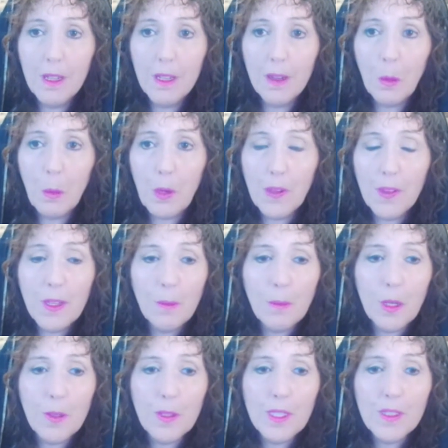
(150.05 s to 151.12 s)
with
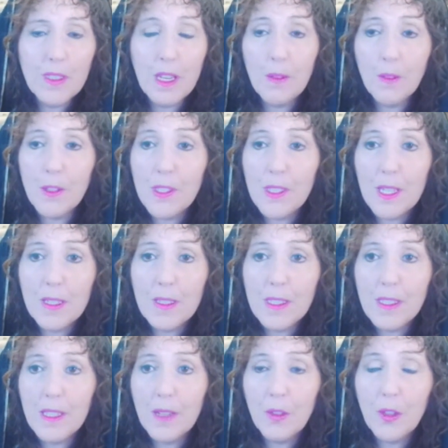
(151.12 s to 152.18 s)
hypnosis ever since.
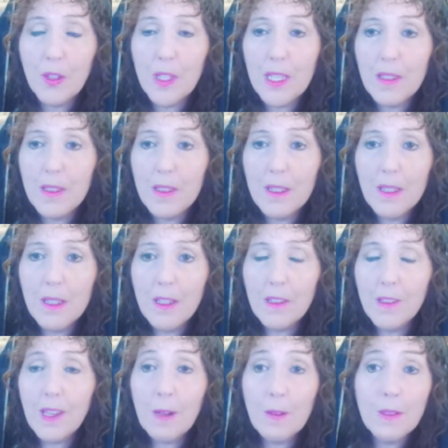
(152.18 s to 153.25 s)
And I've trained
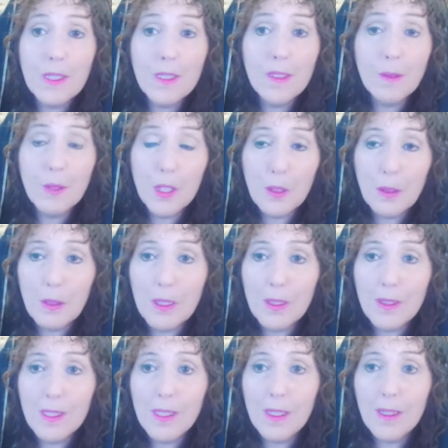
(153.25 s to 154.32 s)
thousands of
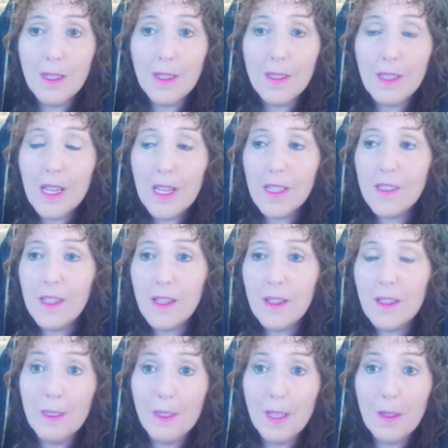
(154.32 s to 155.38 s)
students and
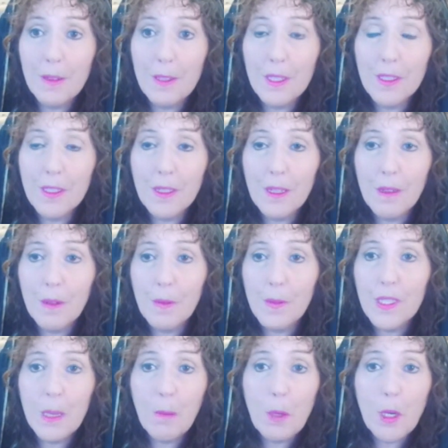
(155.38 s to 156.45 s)
done thousands of
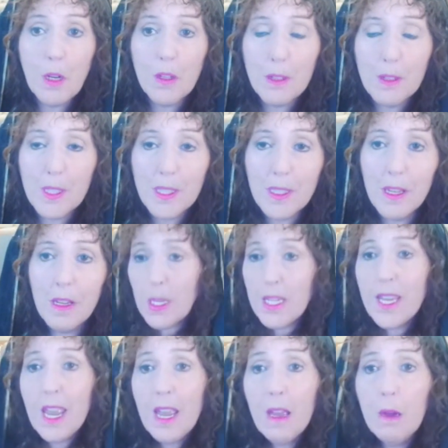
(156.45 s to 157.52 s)
seminars. But
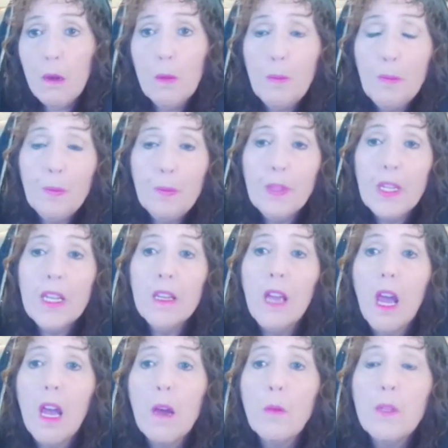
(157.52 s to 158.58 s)
now
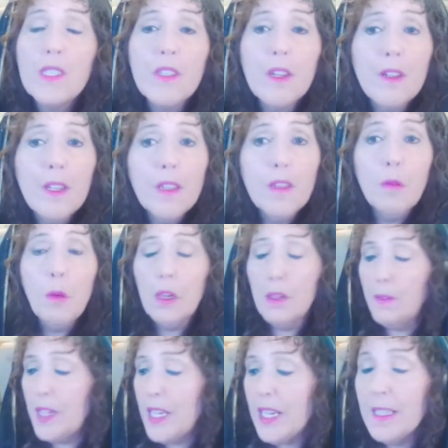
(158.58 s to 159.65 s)
we started the World
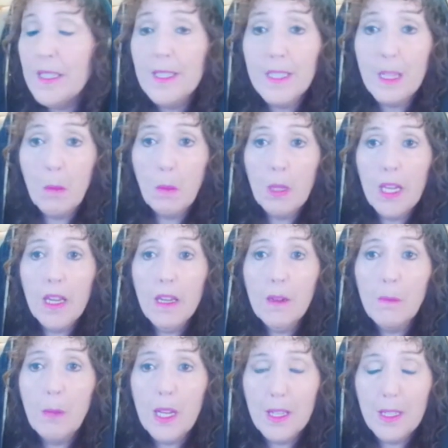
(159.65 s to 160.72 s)
Vegan Assembly,
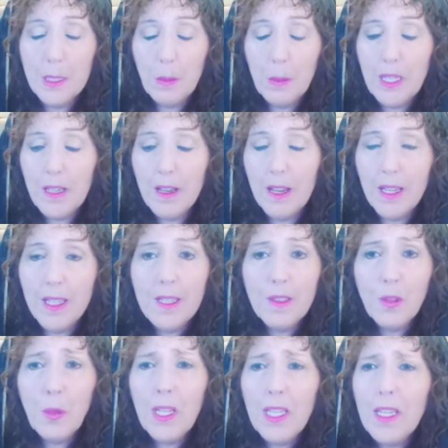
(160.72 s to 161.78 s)
my husband and I, and
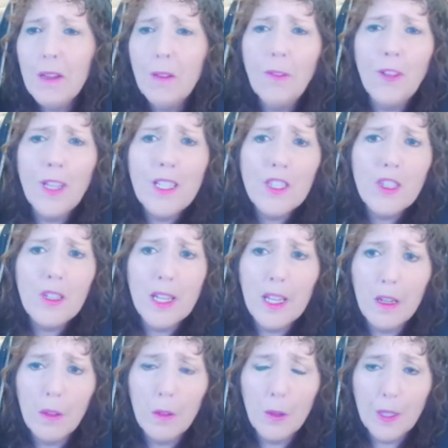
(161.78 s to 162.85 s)
it's really a
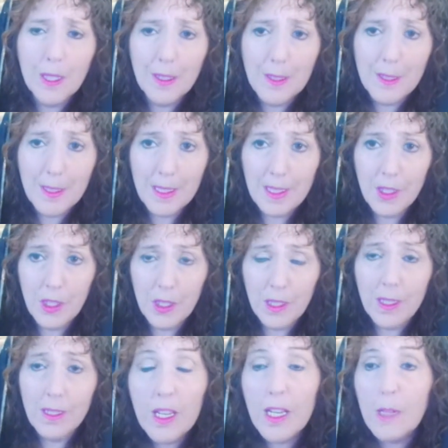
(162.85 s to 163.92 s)
fledgling
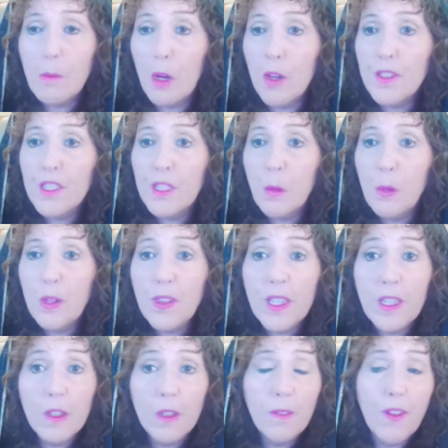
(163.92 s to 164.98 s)
organization. And I'm also with the
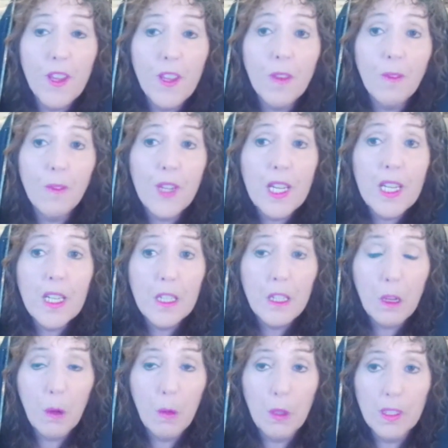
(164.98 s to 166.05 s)
Interfaith Vegan
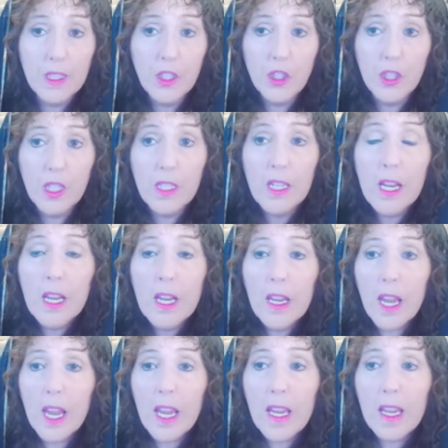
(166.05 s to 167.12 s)
Coalition.
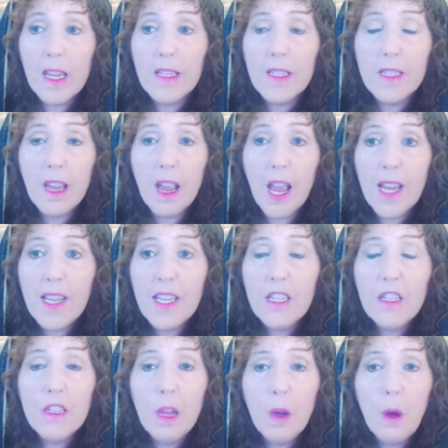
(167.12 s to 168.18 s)
And I
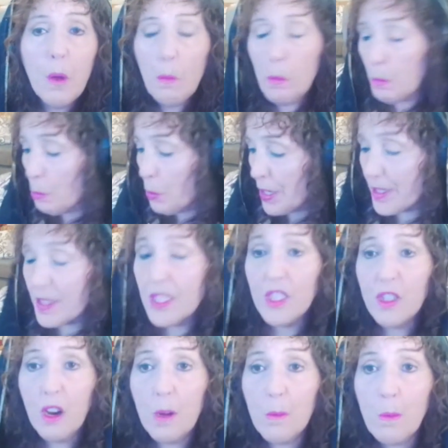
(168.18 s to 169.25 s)
didn't know where to
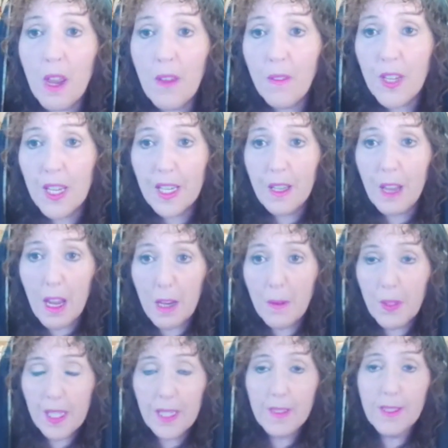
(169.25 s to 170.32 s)
start my vegan
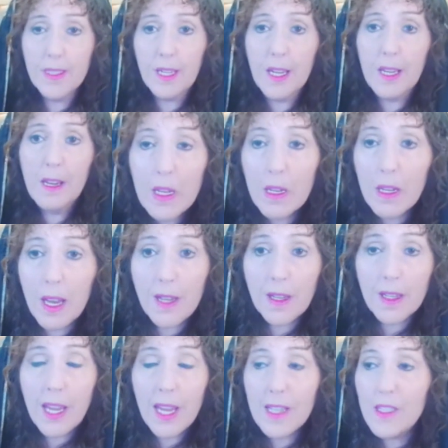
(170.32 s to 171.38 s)
advocacy. And I
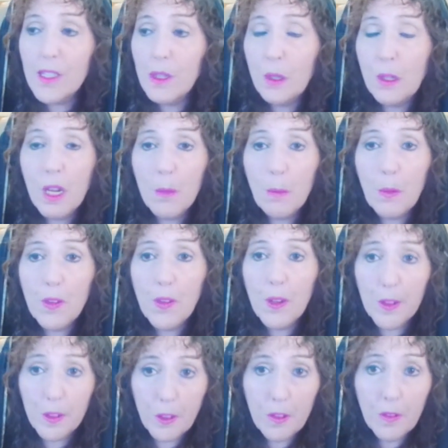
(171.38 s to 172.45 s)
had to hook up with
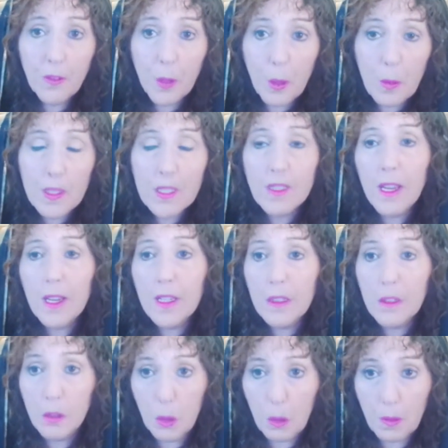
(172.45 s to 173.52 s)
other folks like
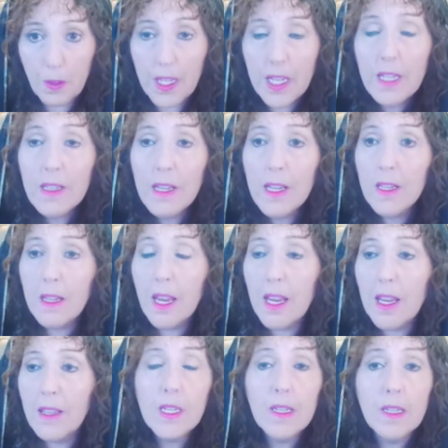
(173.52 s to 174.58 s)
Doreet
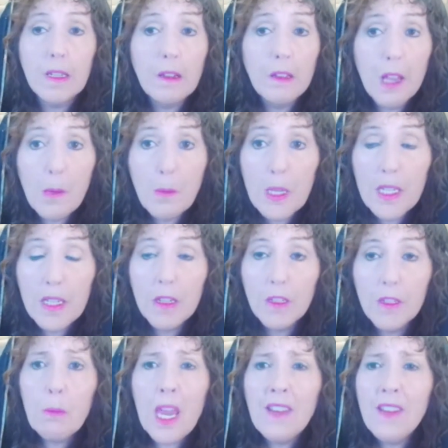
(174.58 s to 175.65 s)
and climate
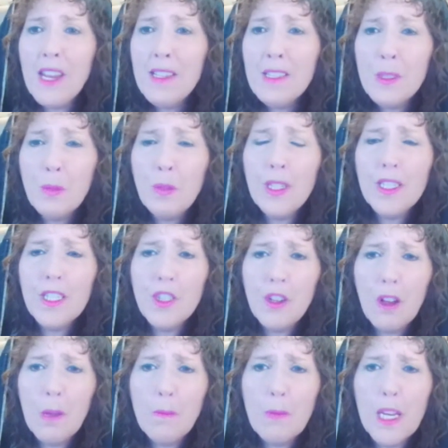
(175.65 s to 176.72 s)
healers. And that has really
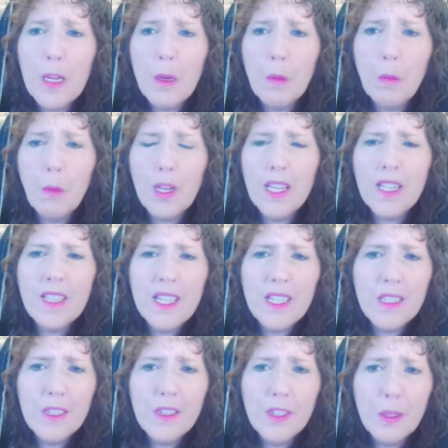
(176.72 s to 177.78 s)
taught me what I need
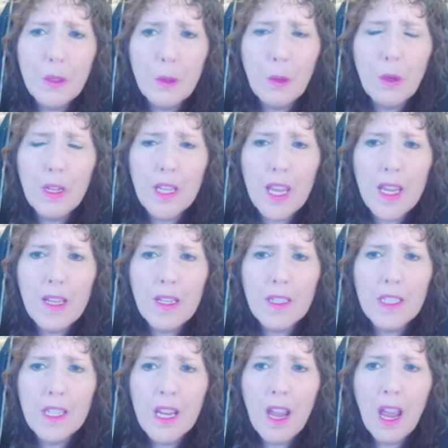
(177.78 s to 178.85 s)
to do and
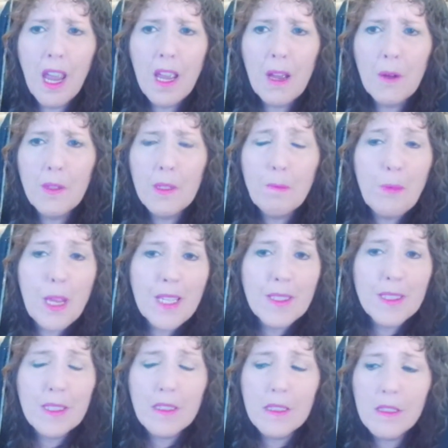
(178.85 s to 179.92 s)
how to
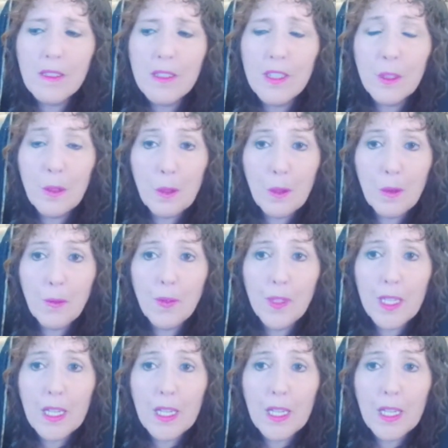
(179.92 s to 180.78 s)
best serve the